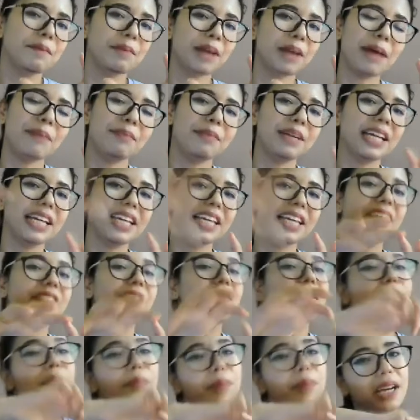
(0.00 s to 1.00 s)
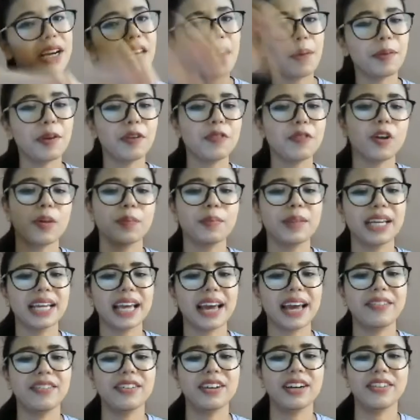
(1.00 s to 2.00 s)
primary key will be coming from the
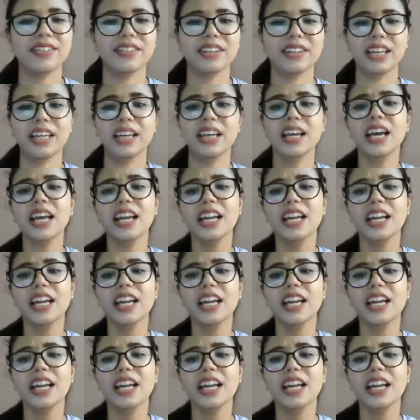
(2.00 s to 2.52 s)
candidate key.